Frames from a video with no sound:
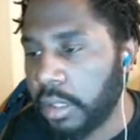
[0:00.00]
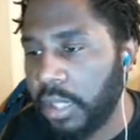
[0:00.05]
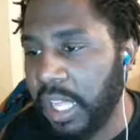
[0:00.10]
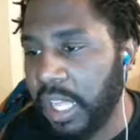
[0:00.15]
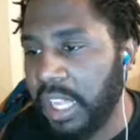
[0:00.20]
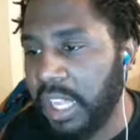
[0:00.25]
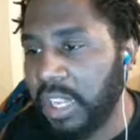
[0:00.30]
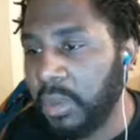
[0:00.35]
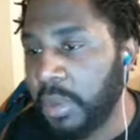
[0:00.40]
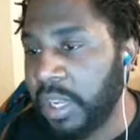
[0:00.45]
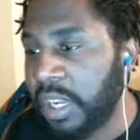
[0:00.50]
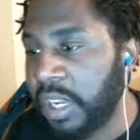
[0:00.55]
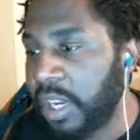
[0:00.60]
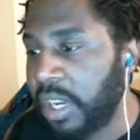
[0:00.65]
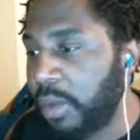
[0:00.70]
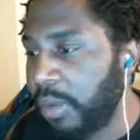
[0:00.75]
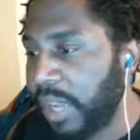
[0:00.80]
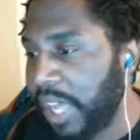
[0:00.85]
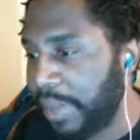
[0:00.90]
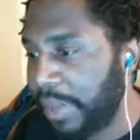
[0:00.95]
That's doing
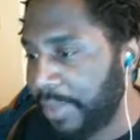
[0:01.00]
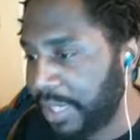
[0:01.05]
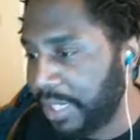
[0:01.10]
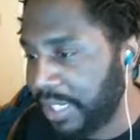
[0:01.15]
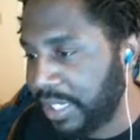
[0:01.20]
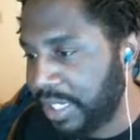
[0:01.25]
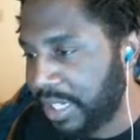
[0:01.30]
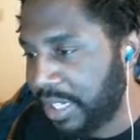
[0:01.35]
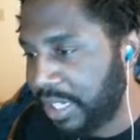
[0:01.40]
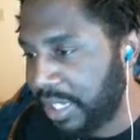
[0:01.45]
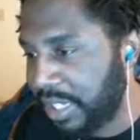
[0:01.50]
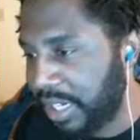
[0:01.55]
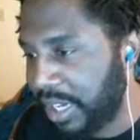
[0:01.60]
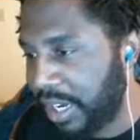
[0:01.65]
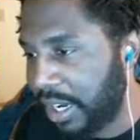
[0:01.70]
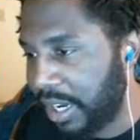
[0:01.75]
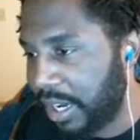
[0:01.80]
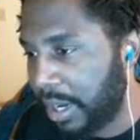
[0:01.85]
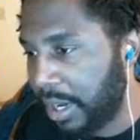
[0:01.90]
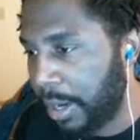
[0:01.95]
no damage.
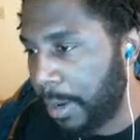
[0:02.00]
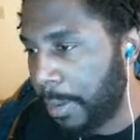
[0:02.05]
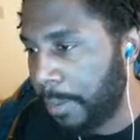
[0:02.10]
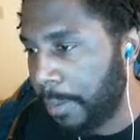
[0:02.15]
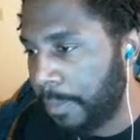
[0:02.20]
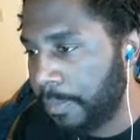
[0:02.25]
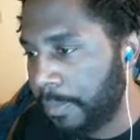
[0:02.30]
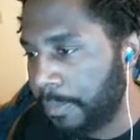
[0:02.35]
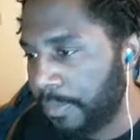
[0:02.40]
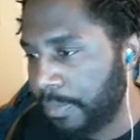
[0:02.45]
Um